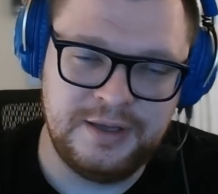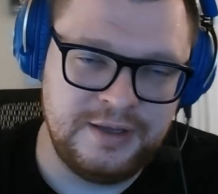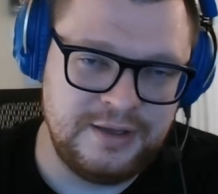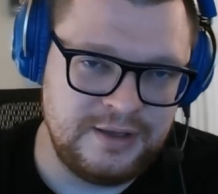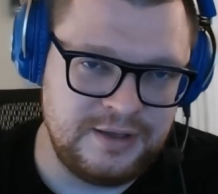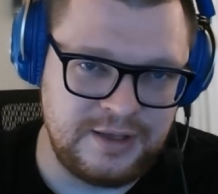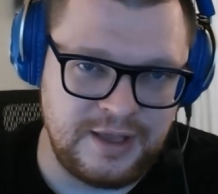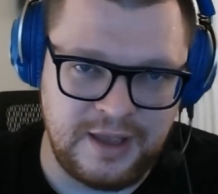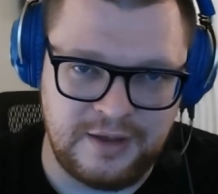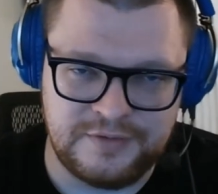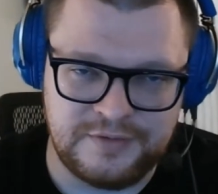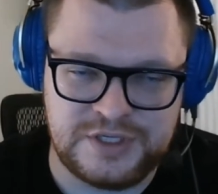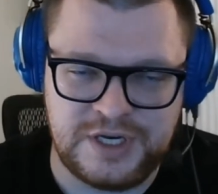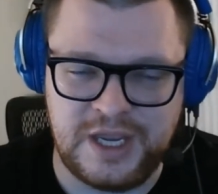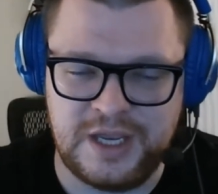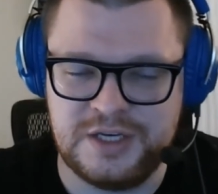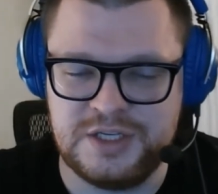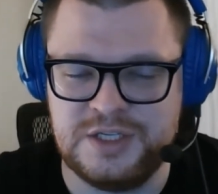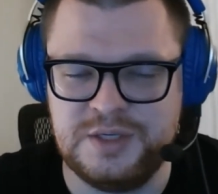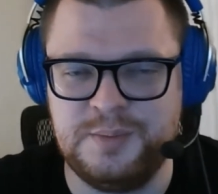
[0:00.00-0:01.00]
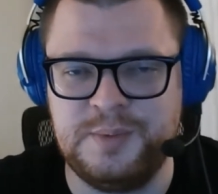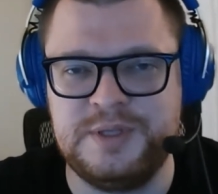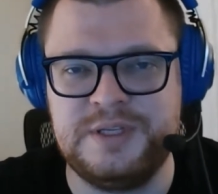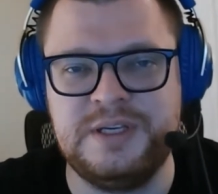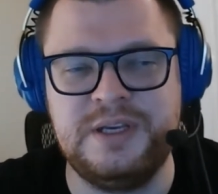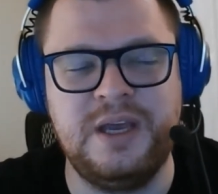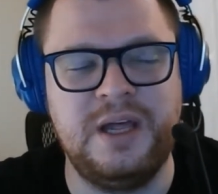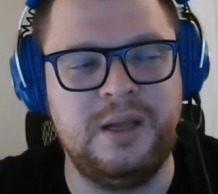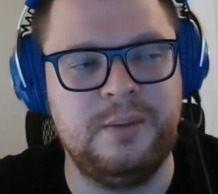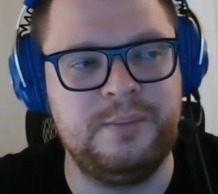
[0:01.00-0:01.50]
have
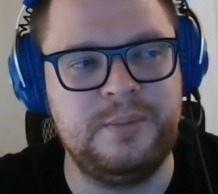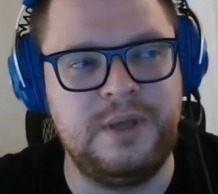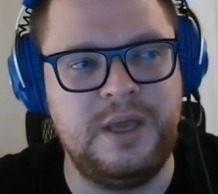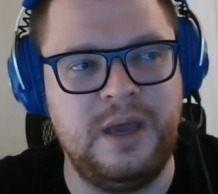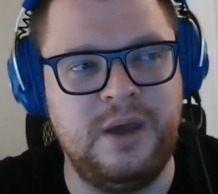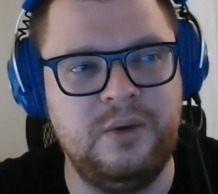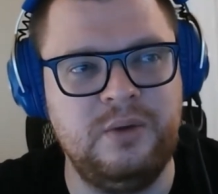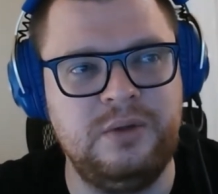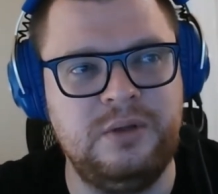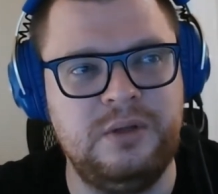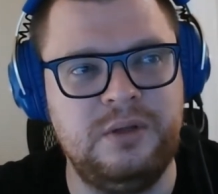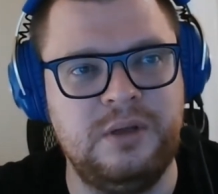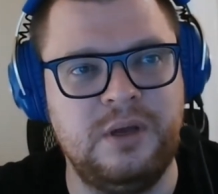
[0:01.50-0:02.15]
ChatGPT help me out.